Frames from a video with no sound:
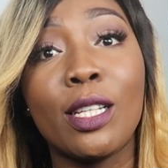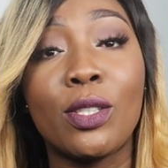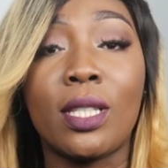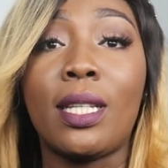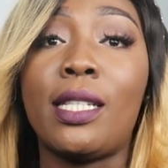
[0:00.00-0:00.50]

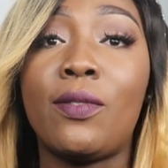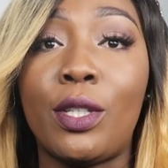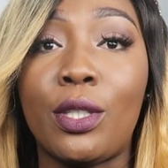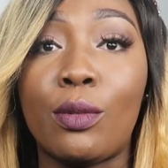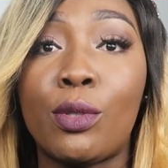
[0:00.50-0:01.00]
Let's get into
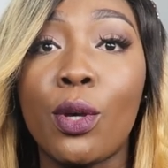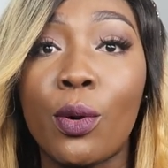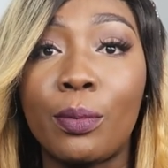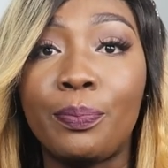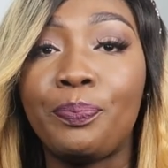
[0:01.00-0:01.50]
today's
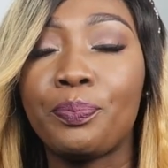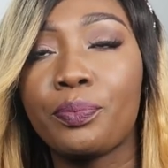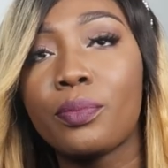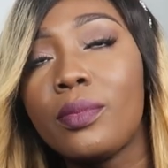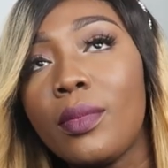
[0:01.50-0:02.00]
video. So,